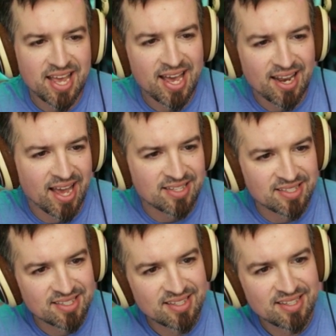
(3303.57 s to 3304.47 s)
get
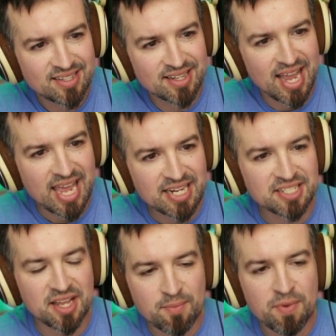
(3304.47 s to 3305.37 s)
headlines. Like it
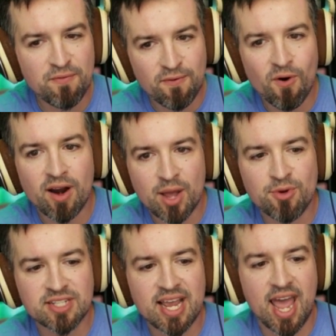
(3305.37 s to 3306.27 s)
just, before it
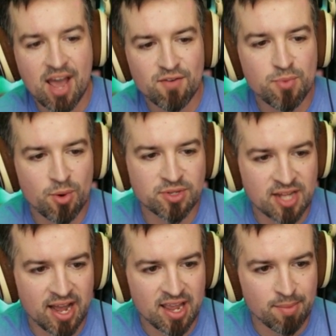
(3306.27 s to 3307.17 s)
was like, everyone was
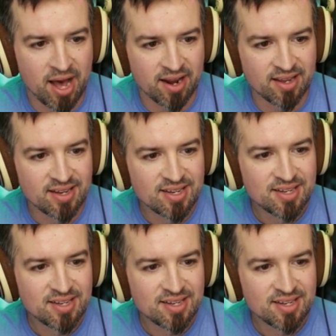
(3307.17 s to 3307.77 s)
talking about it.